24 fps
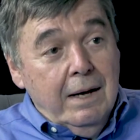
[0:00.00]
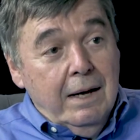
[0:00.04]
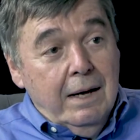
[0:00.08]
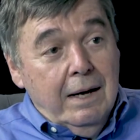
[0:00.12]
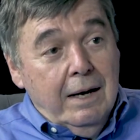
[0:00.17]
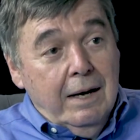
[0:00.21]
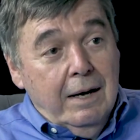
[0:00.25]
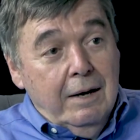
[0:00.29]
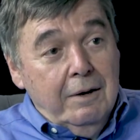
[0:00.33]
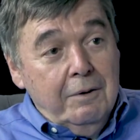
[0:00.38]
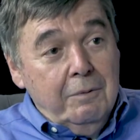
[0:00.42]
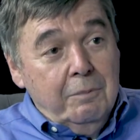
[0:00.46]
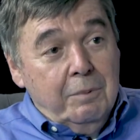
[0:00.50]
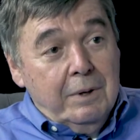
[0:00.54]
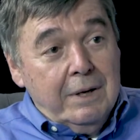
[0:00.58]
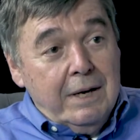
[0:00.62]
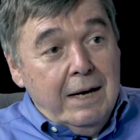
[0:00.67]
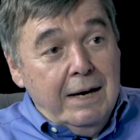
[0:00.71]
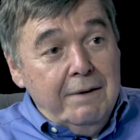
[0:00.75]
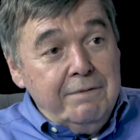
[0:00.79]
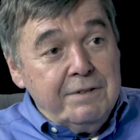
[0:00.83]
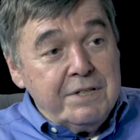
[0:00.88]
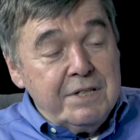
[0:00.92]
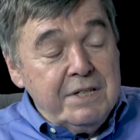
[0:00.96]
What
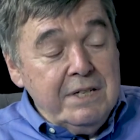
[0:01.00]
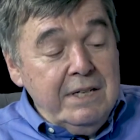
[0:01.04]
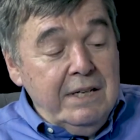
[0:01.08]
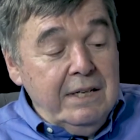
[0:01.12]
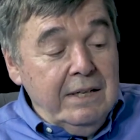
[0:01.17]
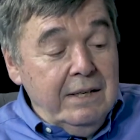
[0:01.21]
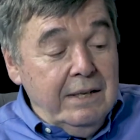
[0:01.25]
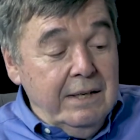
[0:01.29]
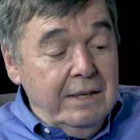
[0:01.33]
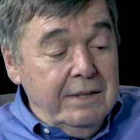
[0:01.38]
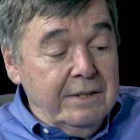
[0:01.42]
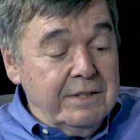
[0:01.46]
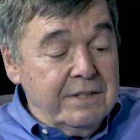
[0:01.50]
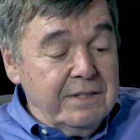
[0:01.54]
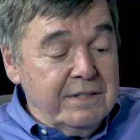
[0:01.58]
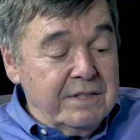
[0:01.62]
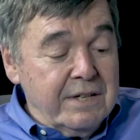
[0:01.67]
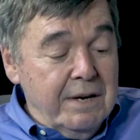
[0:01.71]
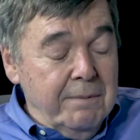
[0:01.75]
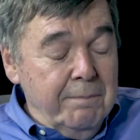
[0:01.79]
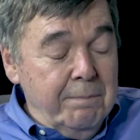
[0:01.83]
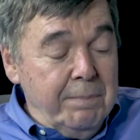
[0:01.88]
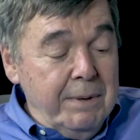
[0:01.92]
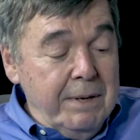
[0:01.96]
I've seen is
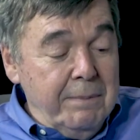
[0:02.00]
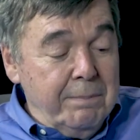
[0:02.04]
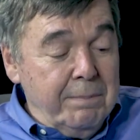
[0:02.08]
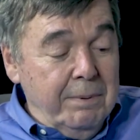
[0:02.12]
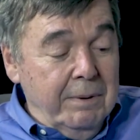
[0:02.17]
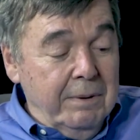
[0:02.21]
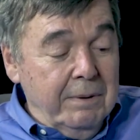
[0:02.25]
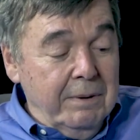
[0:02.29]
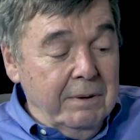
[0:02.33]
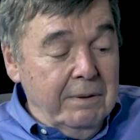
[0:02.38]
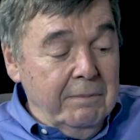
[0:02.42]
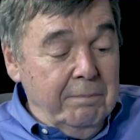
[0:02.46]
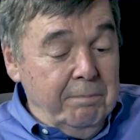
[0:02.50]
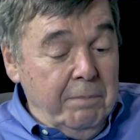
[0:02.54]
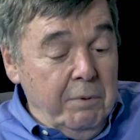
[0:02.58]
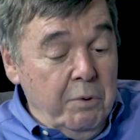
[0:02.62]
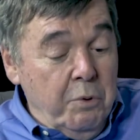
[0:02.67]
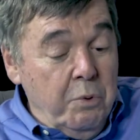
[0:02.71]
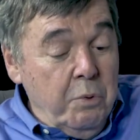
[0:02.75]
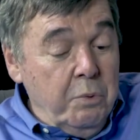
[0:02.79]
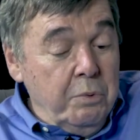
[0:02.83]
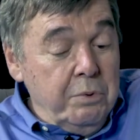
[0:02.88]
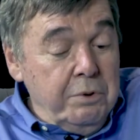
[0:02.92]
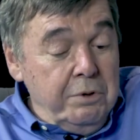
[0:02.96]
some people
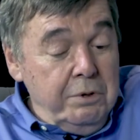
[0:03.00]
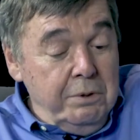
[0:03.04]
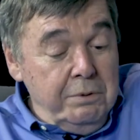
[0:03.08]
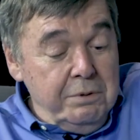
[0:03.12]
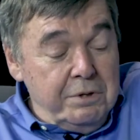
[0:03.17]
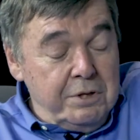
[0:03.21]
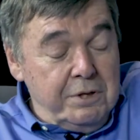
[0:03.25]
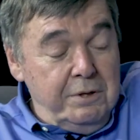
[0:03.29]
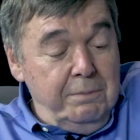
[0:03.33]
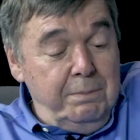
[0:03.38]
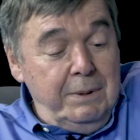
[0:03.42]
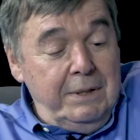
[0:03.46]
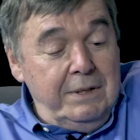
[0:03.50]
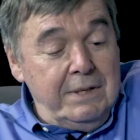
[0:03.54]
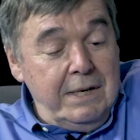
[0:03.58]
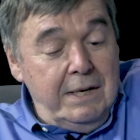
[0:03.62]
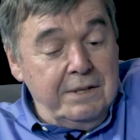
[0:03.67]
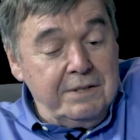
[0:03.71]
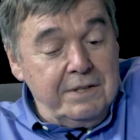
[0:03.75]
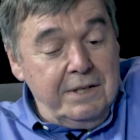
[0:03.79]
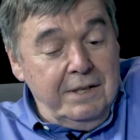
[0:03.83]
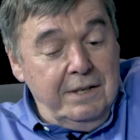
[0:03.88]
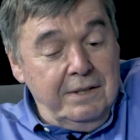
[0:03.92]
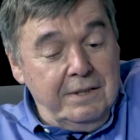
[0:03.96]
who used to be
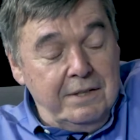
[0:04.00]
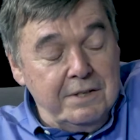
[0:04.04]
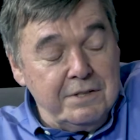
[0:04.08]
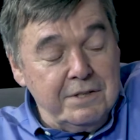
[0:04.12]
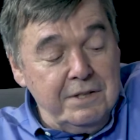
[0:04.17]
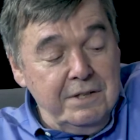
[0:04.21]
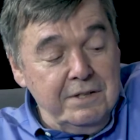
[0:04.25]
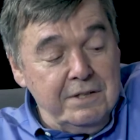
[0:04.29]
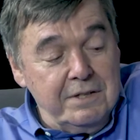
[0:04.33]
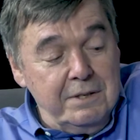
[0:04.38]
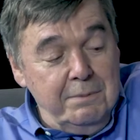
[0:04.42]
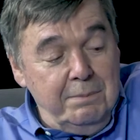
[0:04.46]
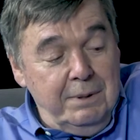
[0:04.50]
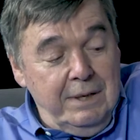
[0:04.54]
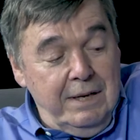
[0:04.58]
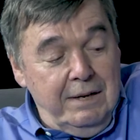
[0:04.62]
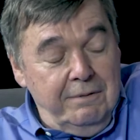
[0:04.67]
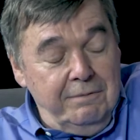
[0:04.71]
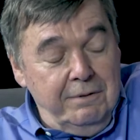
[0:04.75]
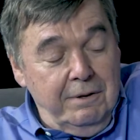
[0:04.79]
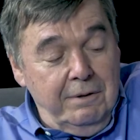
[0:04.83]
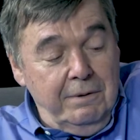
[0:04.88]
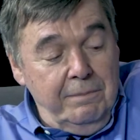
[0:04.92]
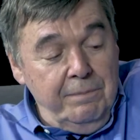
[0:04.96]
testing at the system
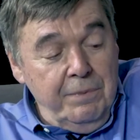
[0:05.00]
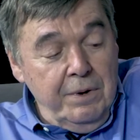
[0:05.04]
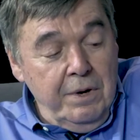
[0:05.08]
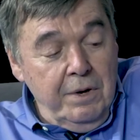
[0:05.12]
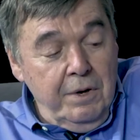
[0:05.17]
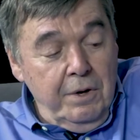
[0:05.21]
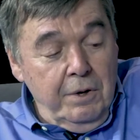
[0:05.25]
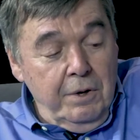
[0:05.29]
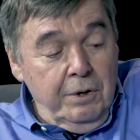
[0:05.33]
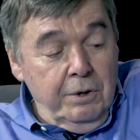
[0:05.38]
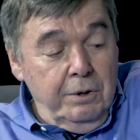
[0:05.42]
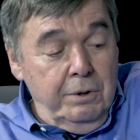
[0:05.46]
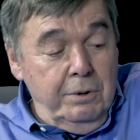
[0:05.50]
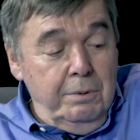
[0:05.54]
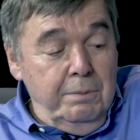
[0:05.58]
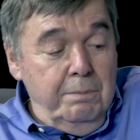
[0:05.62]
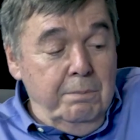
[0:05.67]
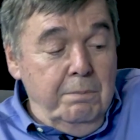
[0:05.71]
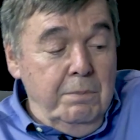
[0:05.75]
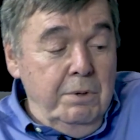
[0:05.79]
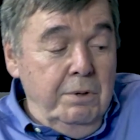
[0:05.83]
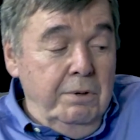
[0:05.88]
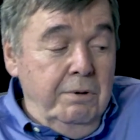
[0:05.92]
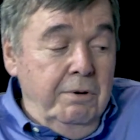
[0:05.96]
level who
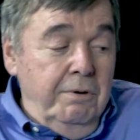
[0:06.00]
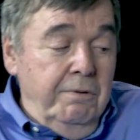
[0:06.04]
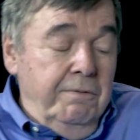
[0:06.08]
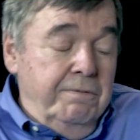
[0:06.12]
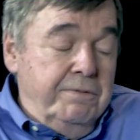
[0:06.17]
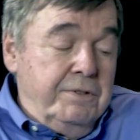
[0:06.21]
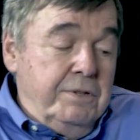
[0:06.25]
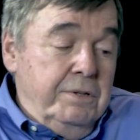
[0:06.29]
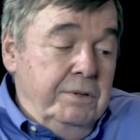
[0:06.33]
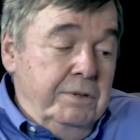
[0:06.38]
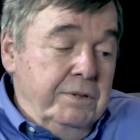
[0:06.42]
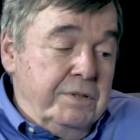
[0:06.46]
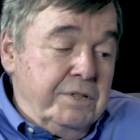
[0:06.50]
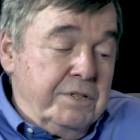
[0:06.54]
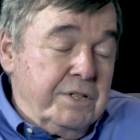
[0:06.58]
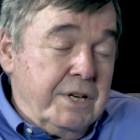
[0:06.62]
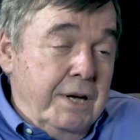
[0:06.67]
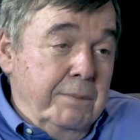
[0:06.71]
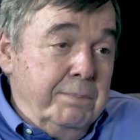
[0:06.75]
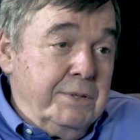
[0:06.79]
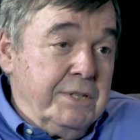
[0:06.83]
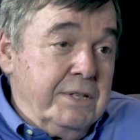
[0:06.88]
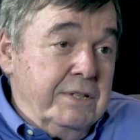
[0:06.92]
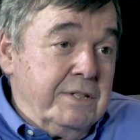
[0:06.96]
move to
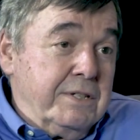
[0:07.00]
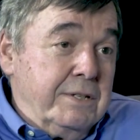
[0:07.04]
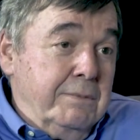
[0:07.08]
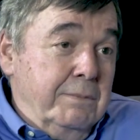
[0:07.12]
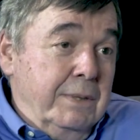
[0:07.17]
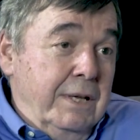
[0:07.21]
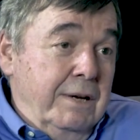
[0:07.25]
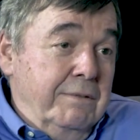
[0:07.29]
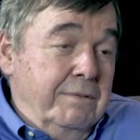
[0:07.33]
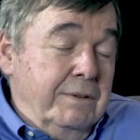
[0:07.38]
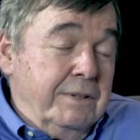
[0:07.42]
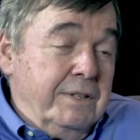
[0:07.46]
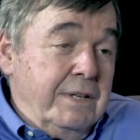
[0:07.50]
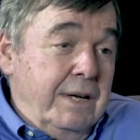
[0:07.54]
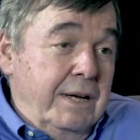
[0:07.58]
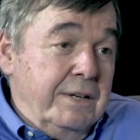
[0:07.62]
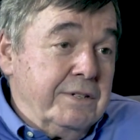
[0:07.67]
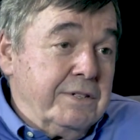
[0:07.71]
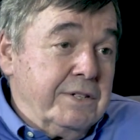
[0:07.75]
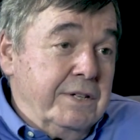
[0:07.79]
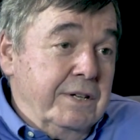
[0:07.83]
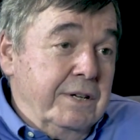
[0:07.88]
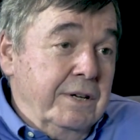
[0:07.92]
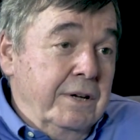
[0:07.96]
subsystem level
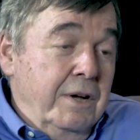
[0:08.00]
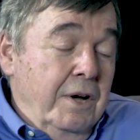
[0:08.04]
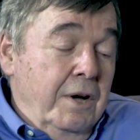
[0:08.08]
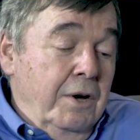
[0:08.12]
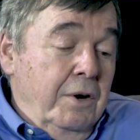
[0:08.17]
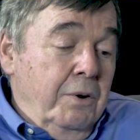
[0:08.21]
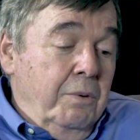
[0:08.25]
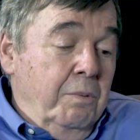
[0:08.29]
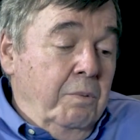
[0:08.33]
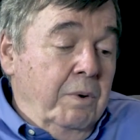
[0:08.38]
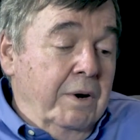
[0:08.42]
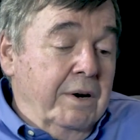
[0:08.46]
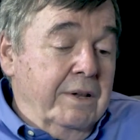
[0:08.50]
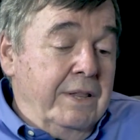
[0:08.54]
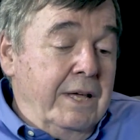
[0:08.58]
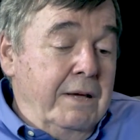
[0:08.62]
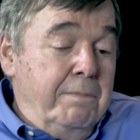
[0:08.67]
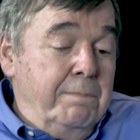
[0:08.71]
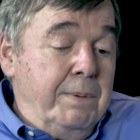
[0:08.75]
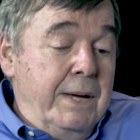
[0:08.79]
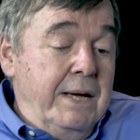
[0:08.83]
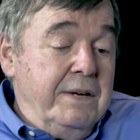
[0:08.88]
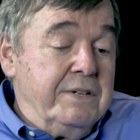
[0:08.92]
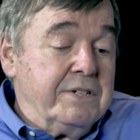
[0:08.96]
testing, where
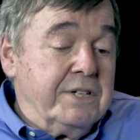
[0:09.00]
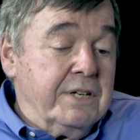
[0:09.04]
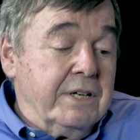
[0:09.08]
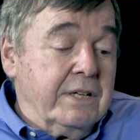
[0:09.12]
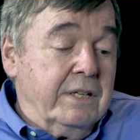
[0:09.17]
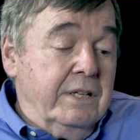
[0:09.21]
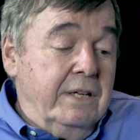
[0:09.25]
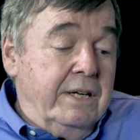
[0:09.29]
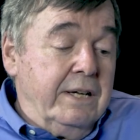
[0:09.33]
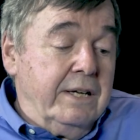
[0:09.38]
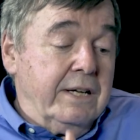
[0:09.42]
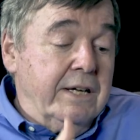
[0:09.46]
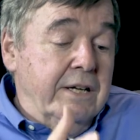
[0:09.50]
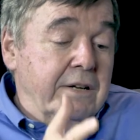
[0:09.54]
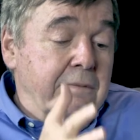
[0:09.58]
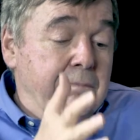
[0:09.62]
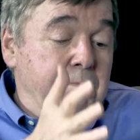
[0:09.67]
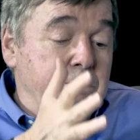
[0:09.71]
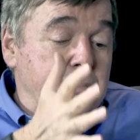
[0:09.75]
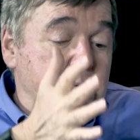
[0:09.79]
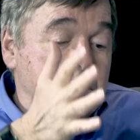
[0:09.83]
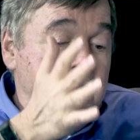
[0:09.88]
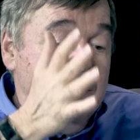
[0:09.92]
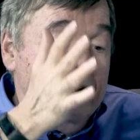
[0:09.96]
they basically
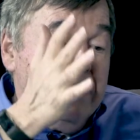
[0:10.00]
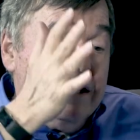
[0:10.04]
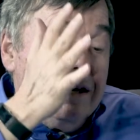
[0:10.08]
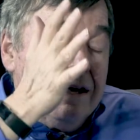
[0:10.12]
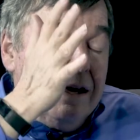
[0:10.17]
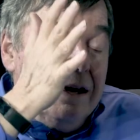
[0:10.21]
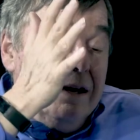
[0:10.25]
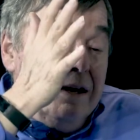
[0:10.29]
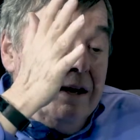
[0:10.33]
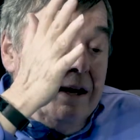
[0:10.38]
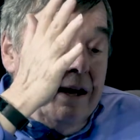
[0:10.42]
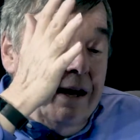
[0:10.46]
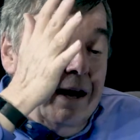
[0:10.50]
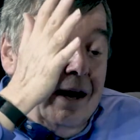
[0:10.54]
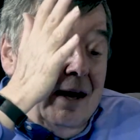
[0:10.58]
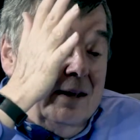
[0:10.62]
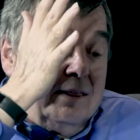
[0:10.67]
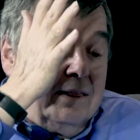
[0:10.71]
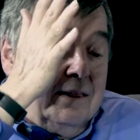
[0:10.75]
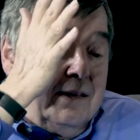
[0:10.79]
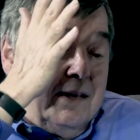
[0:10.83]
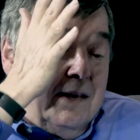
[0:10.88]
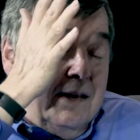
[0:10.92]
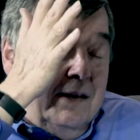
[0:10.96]
can break
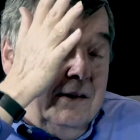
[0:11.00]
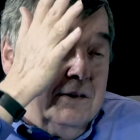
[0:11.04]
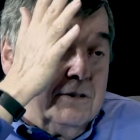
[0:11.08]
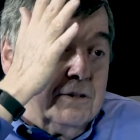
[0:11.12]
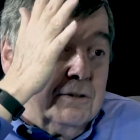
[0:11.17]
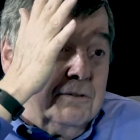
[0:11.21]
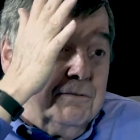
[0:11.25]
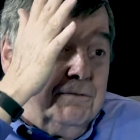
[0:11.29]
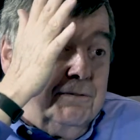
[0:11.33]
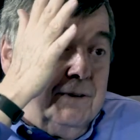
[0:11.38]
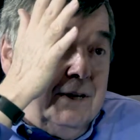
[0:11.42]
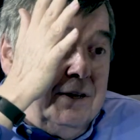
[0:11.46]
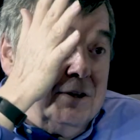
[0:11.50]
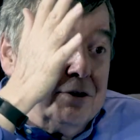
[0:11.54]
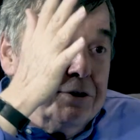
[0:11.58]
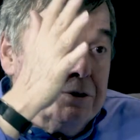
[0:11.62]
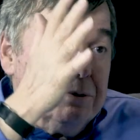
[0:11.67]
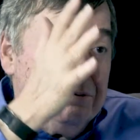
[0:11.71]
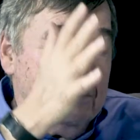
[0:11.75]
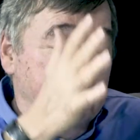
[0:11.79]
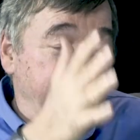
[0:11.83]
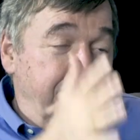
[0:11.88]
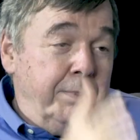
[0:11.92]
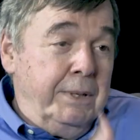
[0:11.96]
at the
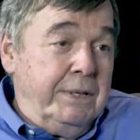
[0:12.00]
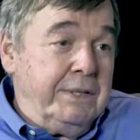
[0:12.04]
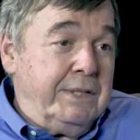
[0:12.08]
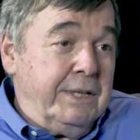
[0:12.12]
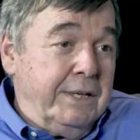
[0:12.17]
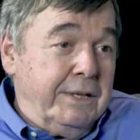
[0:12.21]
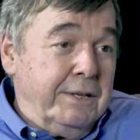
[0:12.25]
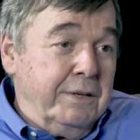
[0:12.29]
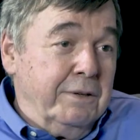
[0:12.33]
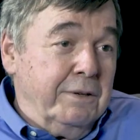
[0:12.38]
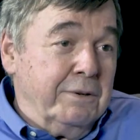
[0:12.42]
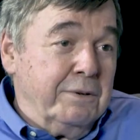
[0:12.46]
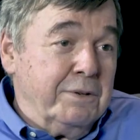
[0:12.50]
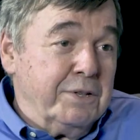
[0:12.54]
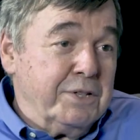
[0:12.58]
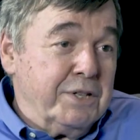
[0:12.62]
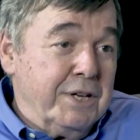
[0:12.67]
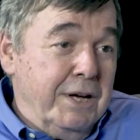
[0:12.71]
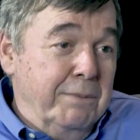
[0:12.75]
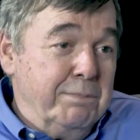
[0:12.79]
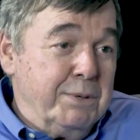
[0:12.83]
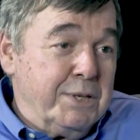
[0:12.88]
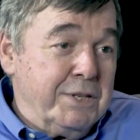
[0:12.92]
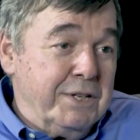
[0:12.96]
interface to a particular
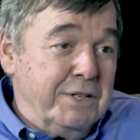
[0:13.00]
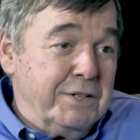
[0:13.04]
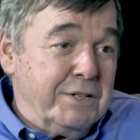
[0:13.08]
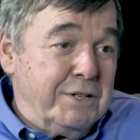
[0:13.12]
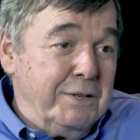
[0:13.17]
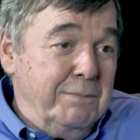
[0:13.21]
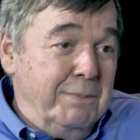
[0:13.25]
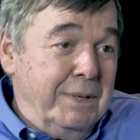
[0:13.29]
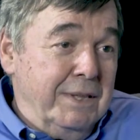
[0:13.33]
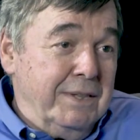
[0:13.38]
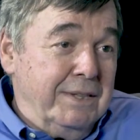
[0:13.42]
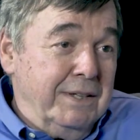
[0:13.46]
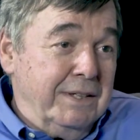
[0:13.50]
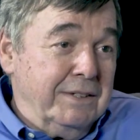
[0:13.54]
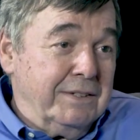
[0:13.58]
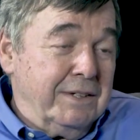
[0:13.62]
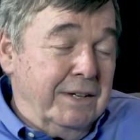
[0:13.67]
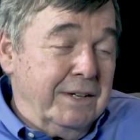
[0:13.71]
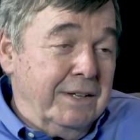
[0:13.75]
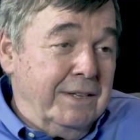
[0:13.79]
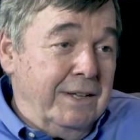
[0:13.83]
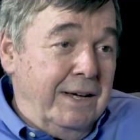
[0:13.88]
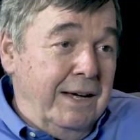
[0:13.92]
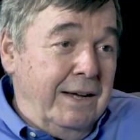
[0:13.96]
subsystem and things
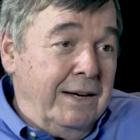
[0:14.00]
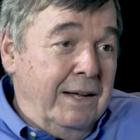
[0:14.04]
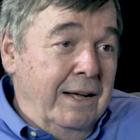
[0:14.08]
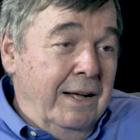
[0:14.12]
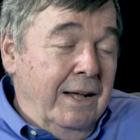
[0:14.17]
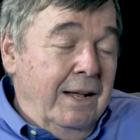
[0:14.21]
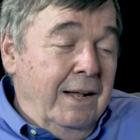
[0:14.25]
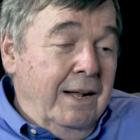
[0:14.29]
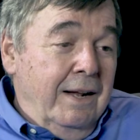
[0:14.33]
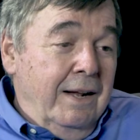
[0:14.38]
like that.